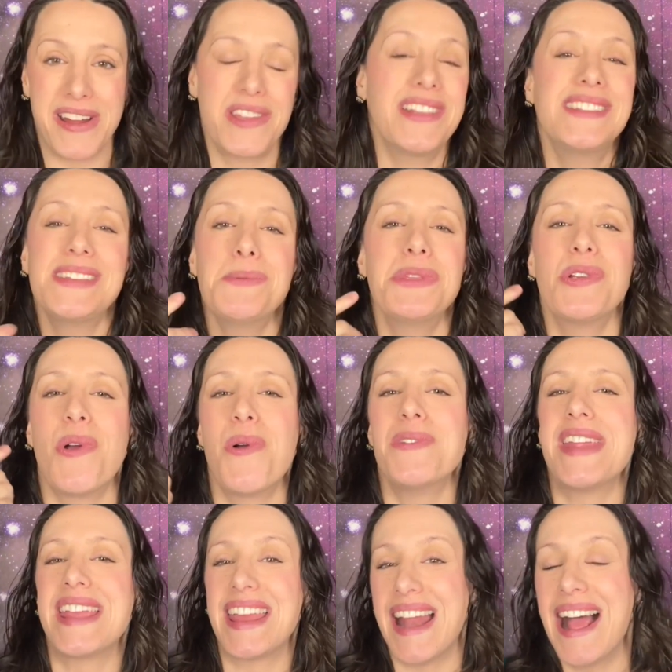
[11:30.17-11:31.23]
You can see with your own
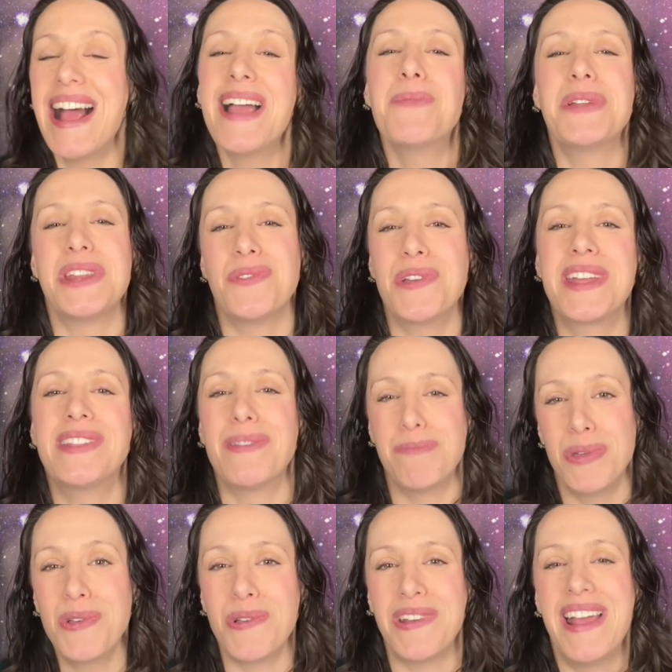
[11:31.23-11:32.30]
naked eye when you look at the
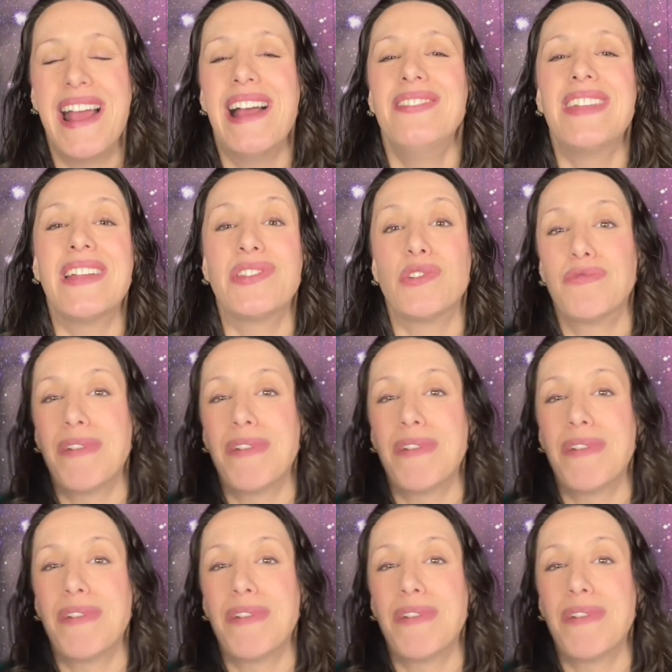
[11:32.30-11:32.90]
moon that the